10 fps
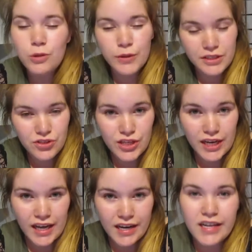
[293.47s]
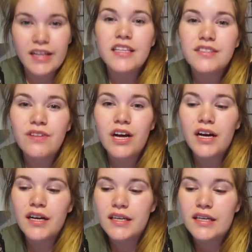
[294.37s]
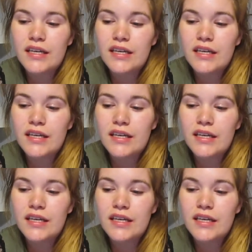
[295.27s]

going to start editing this vlog.